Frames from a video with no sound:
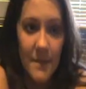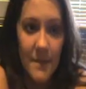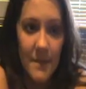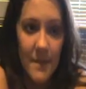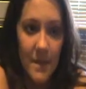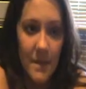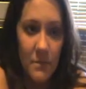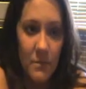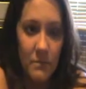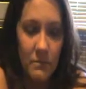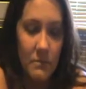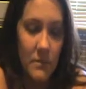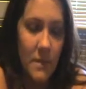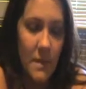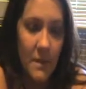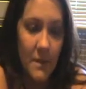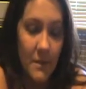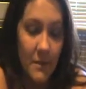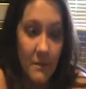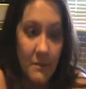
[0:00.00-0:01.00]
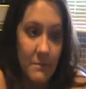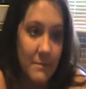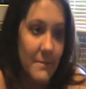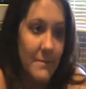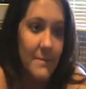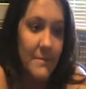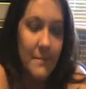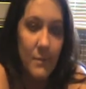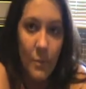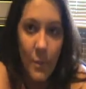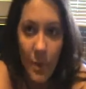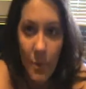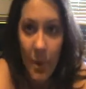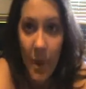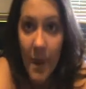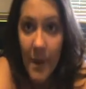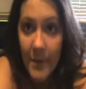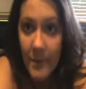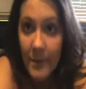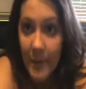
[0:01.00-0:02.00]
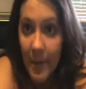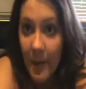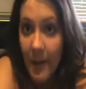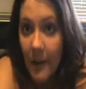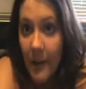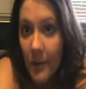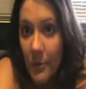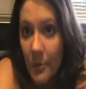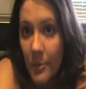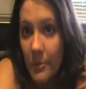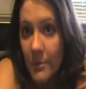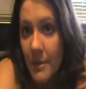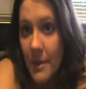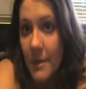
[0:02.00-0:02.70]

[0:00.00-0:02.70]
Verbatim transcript: said, you know, we want you there